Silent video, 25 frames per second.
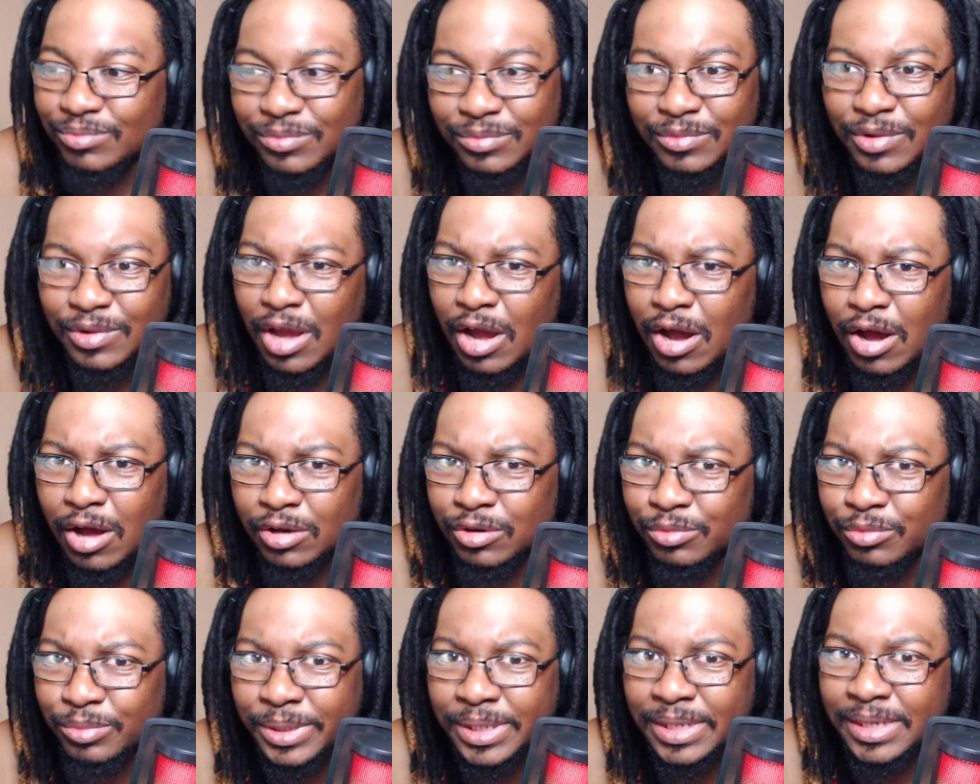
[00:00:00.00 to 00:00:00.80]

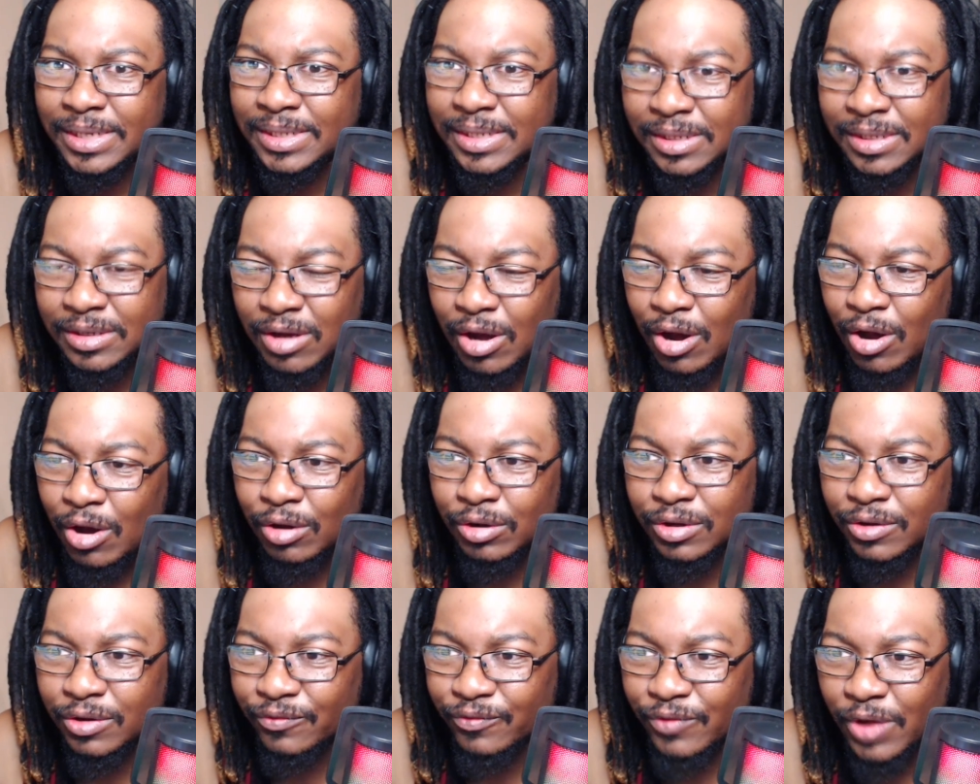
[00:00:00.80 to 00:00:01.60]
Halloween and all
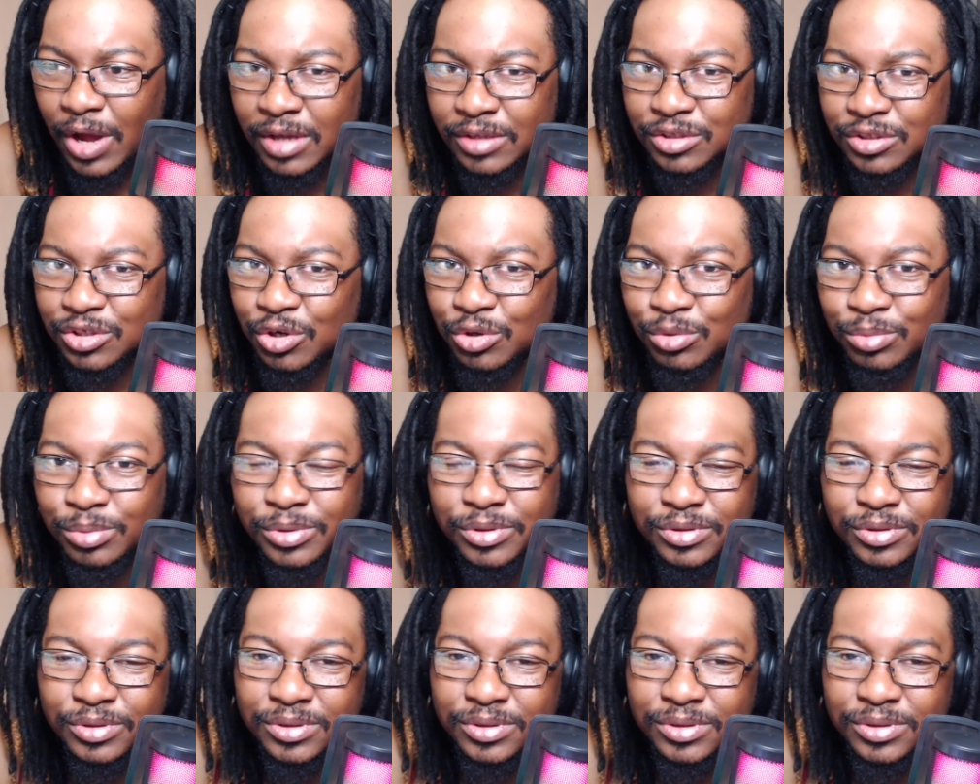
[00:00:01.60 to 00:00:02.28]
of October,